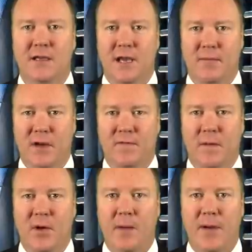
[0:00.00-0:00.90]
Get my
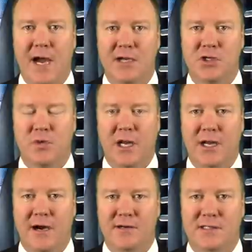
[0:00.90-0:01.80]
football package right
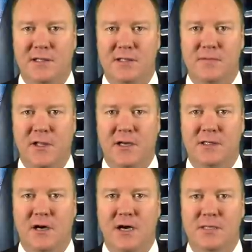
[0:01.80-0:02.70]
now exclusively
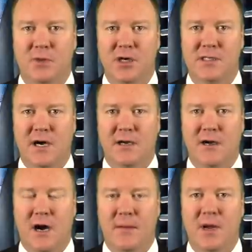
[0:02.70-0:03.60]
at
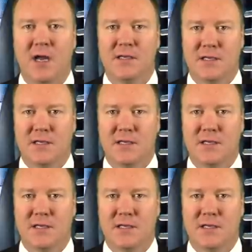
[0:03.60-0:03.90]
DocSports.com,